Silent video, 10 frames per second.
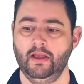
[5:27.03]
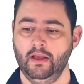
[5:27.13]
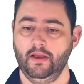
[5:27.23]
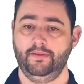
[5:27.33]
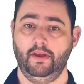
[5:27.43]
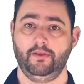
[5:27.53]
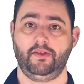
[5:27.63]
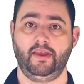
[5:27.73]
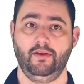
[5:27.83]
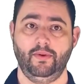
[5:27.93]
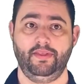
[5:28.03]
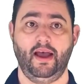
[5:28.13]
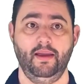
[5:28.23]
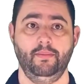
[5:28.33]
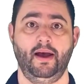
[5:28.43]
The other thing with
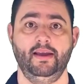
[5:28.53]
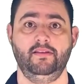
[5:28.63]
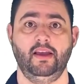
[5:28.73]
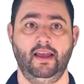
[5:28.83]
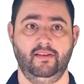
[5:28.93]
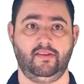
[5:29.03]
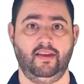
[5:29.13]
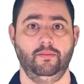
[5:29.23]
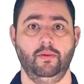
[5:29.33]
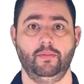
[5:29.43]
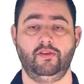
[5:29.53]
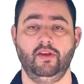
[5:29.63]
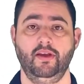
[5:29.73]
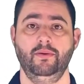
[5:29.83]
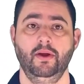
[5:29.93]
that in mind is tip number
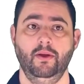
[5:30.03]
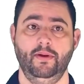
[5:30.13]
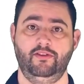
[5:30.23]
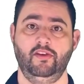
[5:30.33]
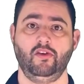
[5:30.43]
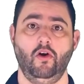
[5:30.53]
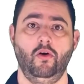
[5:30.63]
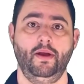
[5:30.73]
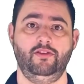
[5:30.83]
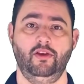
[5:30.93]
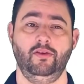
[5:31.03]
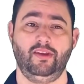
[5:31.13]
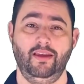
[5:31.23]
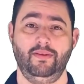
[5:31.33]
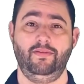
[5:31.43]
2, which is always use,
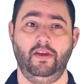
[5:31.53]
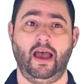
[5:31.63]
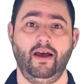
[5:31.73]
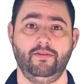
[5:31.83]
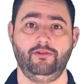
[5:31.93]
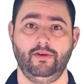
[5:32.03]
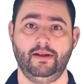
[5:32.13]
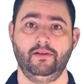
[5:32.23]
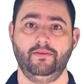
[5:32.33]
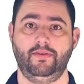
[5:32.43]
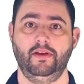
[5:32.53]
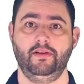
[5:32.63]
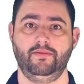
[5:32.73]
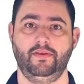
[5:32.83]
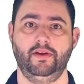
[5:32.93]
even if you have a drill for
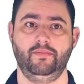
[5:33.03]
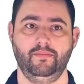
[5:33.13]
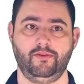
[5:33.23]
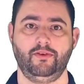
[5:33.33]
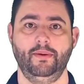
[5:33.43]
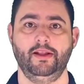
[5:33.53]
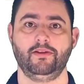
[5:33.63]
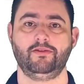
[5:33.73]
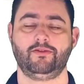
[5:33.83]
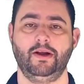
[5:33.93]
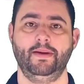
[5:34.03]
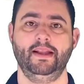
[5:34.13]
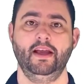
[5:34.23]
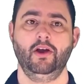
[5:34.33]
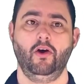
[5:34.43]
screwing and unscrewing,
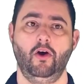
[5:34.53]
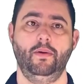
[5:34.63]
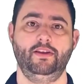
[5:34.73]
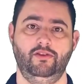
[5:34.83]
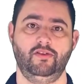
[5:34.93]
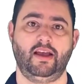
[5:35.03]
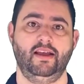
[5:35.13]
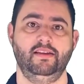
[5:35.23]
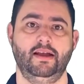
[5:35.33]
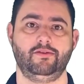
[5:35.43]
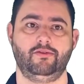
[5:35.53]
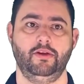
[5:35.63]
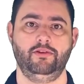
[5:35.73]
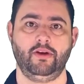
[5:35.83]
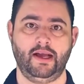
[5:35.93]
always use a handheld
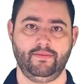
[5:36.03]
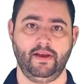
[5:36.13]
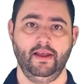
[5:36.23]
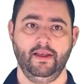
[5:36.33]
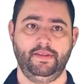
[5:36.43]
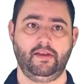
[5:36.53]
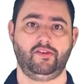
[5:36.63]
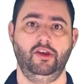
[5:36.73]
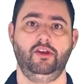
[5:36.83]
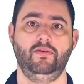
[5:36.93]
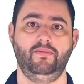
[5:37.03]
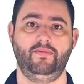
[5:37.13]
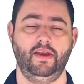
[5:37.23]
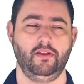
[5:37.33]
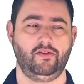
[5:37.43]
screwdriver. That's so you can
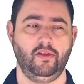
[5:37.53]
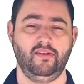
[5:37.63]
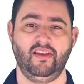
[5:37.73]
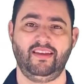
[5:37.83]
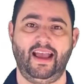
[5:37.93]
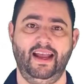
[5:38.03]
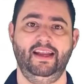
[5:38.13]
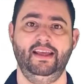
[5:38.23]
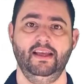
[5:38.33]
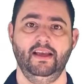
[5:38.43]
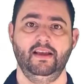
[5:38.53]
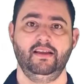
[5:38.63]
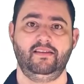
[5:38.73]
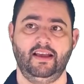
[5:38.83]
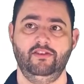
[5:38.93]
feel, as soon as there's any
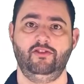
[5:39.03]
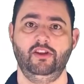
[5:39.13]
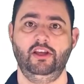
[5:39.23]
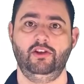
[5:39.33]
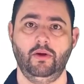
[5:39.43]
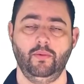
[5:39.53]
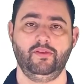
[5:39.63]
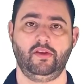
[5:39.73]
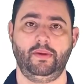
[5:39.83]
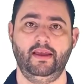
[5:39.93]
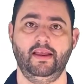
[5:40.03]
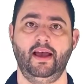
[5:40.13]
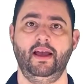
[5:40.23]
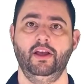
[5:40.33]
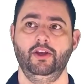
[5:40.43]
tension that you don't want to be
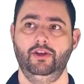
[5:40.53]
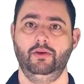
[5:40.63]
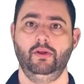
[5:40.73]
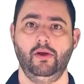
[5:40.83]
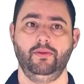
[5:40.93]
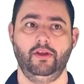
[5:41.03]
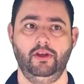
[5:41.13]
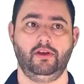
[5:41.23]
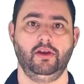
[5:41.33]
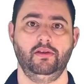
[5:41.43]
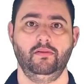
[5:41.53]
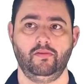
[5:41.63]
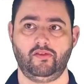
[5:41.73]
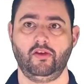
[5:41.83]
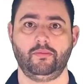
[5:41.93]
there, you know that you can
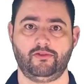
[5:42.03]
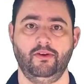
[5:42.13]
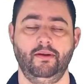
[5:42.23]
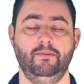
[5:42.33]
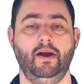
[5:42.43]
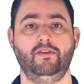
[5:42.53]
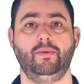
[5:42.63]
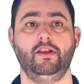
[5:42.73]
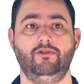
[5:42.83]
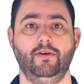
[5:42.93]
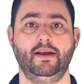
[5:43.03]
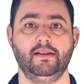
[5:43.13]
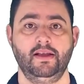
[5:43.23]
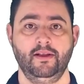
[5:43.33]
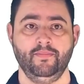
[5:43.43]
stop screwing. Whereas with a drill,
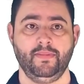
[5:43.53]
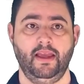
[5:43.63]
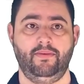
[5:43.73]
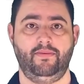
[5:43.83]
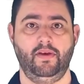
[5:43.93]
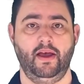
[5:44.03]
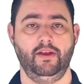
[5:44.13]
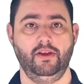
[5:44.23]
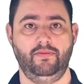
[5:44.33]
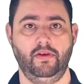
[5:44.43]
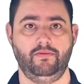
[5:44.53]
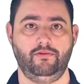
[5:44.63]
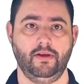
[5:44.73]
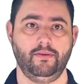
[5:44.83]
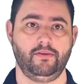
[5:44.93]
if you've
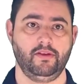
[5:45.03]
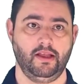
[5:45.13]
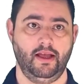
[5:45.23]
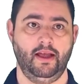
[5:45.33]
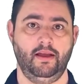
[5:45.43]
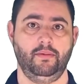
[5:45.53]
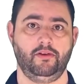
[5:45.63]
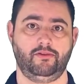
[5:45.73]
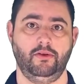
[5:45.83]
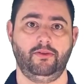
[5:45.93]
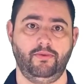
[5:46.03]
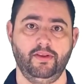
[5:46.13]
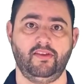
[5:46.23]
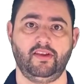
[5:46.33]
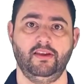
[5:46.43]
drilled or screwed through
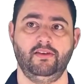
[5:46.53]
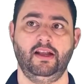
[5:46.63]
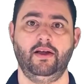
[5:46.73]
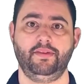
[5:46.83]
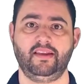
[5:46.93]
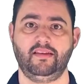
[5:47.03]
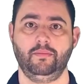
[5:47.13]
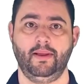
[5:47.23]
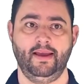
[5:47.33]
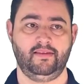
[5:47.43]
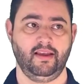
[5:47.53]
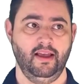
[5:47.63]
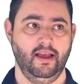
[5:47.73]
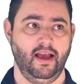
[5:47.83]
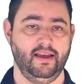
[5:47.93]
the cylinder and held that in place
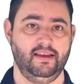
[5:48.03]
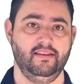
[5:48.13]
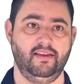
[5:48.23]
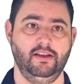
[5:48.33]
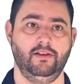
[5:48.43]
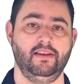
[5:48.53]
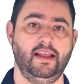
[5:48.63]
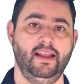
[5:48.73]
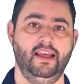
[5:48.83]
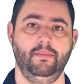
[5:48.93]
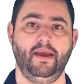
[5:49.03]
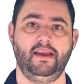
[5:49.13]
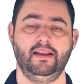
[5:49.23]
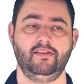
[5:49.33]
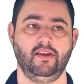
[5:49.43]
and continued and then hit your
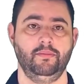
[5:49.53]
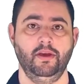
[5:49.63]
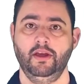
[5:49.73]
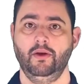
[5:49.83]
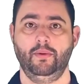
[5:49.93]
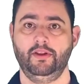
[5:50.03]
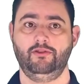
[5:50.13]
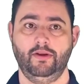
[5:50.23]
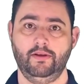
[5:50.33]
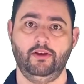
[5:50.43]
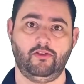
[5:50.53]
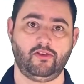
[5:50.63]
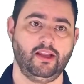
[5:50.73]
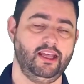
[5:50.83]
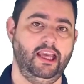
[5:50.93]
mechanism, with a drill you're just
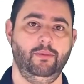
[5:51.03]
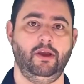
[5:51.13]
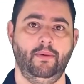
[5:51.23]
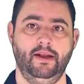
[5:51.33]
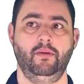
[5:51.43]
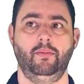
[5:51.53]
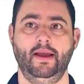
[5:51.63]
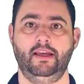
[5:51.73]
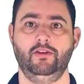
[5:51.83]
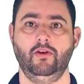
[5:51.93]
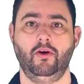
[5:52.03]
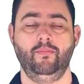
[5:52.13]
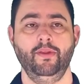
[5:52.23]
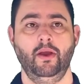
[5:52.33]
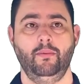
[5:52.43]
going to keep going and break your door.
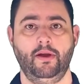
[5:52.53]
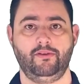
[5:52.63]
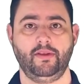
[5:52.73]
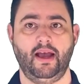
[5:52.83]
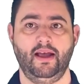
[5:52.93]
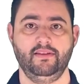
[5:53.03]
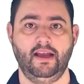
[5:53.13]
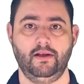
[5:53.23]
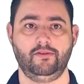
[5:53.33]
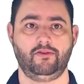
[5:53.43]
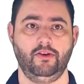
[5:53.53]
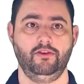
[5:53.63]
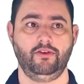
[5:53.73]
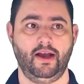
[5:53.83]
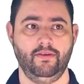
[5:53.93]
Whereas with a handheld
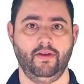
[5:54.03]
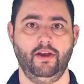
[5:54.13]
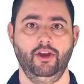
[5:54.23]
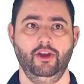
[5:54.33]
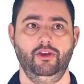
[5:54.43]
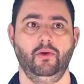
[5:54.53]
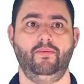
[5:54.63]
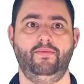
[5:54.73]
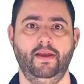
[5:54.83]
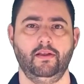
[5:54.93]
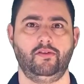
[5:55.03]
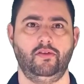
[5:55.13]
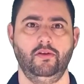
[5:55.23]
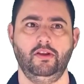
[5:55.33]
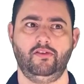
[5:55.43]
screwdriver, you'll feel as
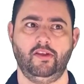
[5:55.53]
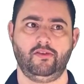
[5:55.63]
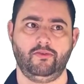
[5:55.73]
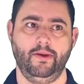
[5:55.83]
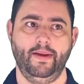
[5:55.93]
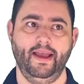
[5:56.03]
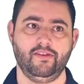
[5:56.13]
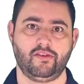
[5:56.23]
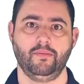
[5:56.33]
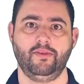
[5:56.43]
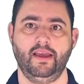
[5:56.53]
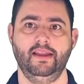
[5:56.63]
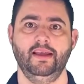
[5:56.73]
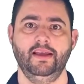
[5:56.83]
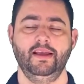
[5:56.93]
soon as the screw hits
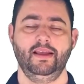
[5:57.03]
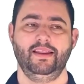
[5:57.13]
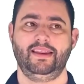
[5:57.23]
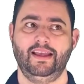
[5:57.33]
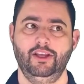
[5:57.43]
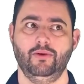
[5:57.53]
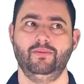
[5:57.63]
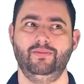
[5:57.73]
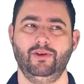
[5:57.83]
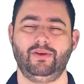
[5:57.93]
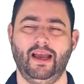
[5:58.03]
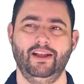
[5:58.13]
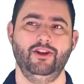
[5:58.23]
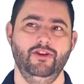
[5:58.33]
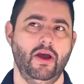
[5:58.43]
something, then you'll
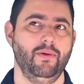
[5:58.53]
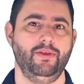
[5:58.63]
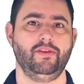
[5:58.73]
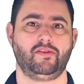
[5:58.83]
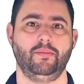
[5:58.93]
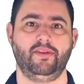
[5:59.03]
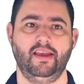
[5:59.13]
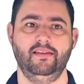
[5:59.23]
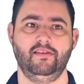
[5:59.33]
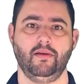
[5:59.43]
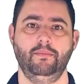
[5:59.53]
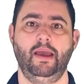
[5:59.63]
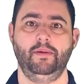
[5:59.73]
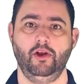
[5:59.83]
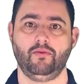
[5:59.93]
kind of know that something's
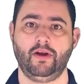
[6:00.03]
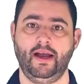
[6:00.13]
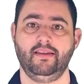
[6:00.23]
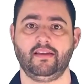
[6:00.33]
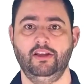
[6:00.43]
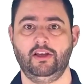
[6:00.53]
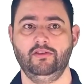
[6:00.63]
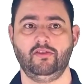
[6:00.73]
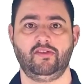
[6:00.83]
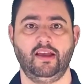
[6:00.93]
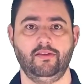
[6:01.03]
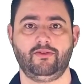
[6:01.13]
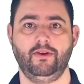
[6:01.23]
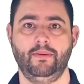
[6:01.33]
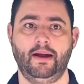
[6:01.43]
maybe not right, and you can just take the
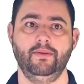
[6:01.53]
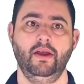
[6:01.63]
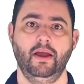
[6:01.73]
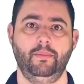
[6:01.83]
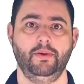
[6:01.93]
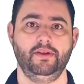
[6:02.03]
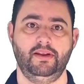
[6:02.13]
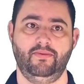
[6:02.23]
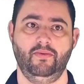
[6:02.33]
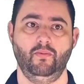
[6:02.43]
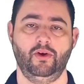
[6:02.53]
screw out and put a different one